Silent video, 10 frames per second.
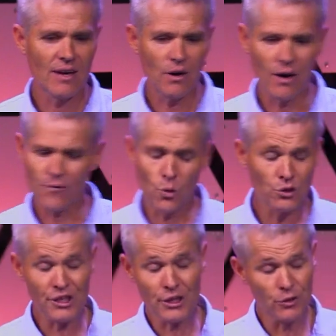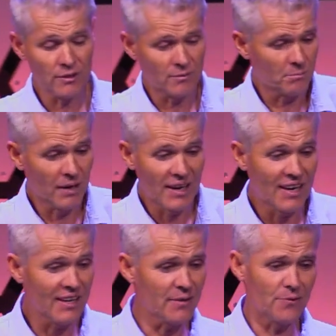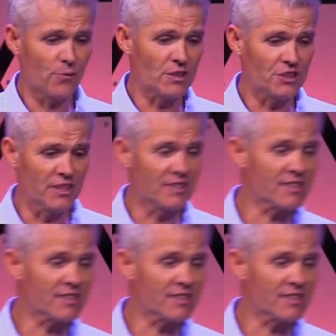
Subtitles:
Now, of course, she couldn't believe what she